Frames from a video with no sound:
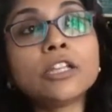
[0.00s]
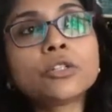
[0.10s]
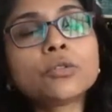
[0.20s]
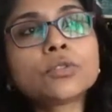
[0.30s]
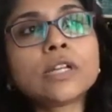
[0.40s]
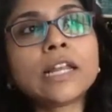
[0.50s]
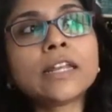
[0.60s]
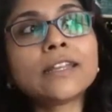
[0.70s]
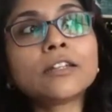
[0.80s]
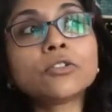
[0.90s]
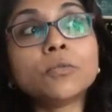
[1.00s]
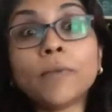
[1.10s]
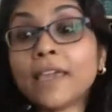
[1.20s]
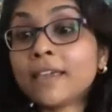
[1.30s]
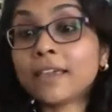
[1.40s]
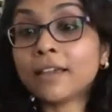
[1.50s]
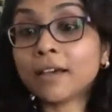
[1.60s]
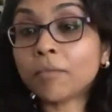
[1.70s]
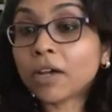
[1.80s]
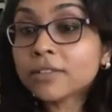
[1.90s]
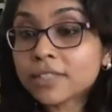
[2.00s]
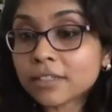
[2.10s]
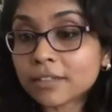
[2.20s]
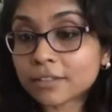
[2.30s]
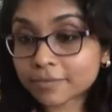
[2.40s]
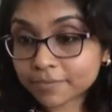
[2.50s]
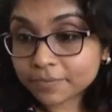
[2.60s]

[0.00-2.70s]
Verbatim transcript: issues related to making a monster,